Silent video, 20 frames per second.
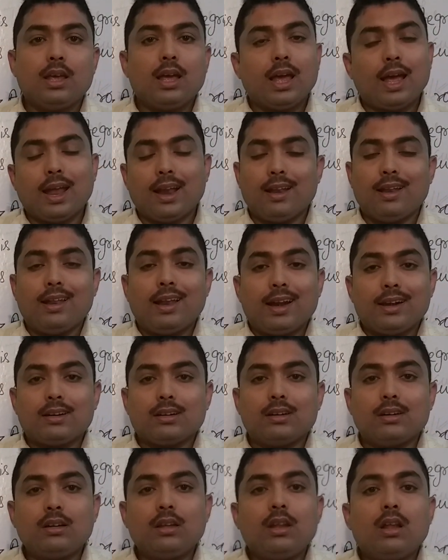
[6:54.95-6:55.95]
And
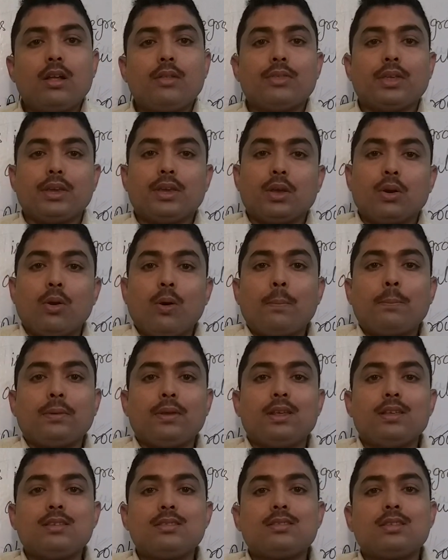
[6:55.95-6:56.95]
later, the
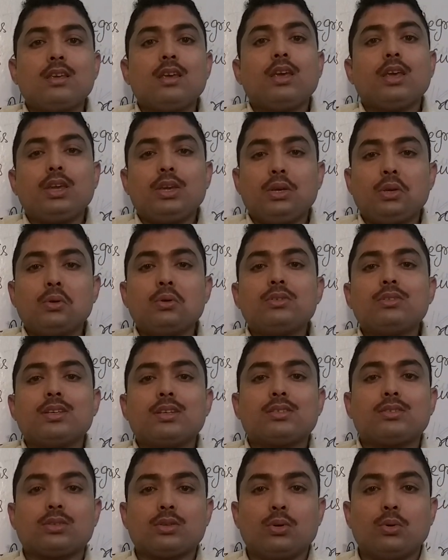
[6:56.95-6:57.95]
Europeans use
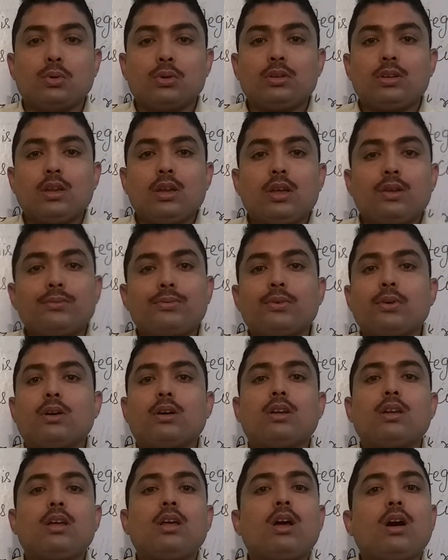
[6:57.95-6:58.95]
this route
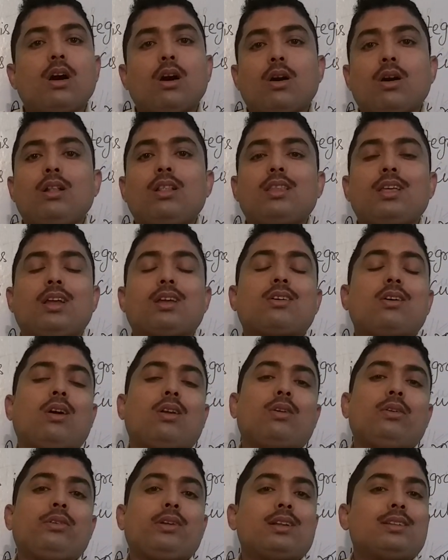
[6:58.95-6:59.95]
for all their
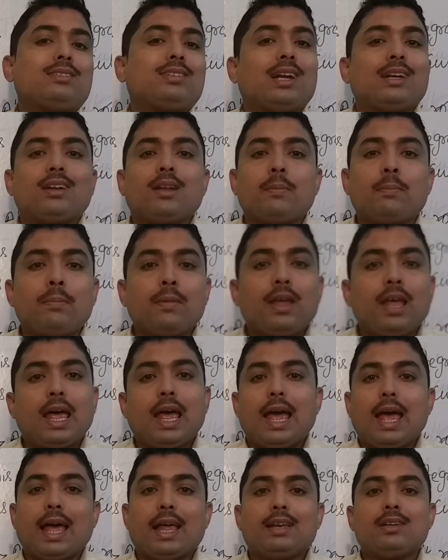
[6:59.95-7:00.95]
colonial setup
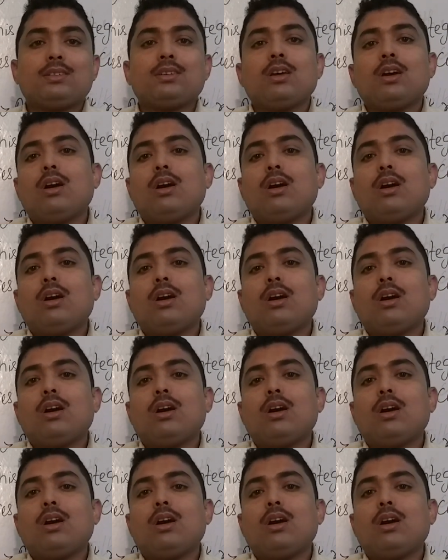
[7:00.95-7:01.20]
and